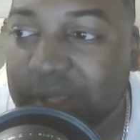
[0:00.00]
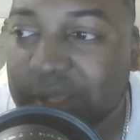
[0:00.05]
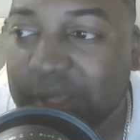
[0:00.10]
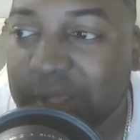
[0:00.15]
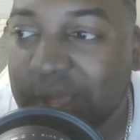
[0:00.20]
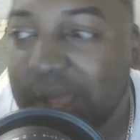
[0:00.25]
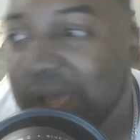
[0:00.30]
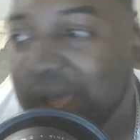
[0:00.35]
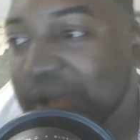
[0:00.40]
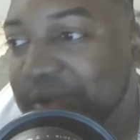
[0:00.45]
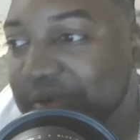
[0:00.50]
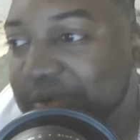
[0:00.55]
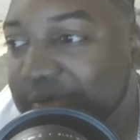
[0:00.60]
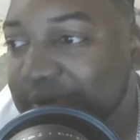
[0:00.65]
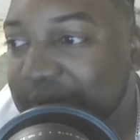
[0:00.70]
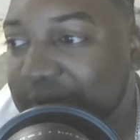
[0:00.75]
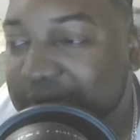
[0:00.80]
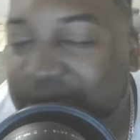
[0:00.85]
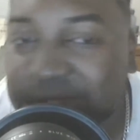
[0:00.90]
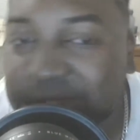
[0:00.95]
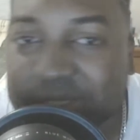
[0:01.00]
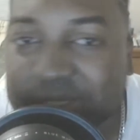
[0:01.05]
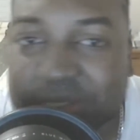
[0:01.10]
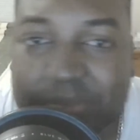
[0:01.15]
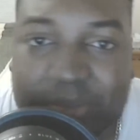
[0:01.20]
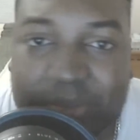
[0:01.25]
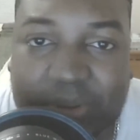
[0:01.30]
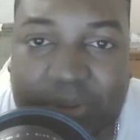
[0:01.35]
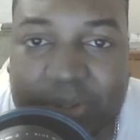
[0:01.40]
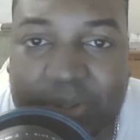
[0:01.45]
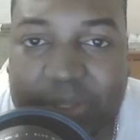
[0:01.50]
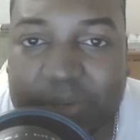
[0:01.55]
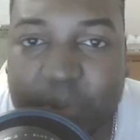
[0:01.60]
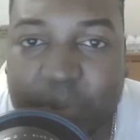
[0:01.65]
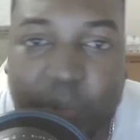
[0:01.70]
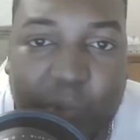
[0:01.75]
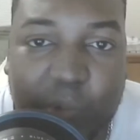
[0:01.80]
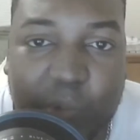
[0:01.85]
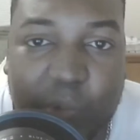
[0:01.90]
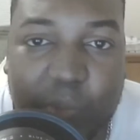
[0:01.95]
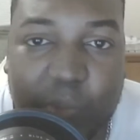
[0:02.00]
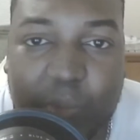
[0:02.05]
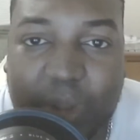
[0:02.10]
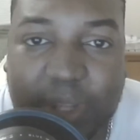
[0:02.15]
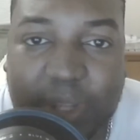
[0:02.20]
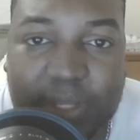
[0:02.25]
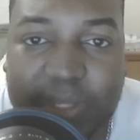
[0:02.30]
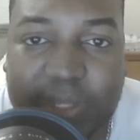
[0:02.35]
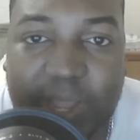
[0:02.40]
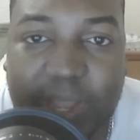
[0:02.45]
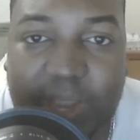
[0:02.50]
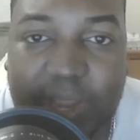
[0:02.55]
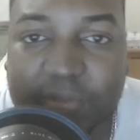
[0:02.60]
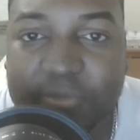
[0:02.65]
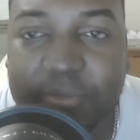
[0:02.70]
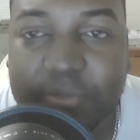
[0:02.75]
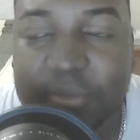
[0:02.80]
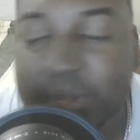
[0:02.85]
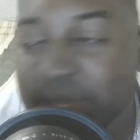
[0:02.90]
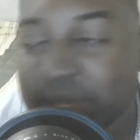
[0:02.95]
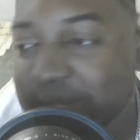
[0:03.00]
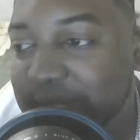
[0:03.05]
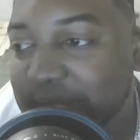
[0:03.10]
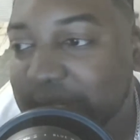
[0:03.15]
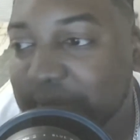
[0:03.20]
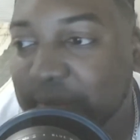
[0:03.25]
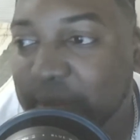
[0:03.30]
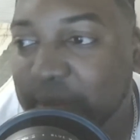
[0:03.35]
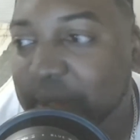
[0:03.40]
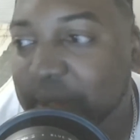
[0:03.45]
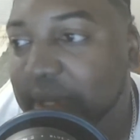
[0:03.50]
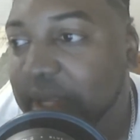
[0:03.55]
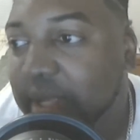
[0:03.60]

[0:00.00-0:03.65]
had to fuck this American old white guy for money, but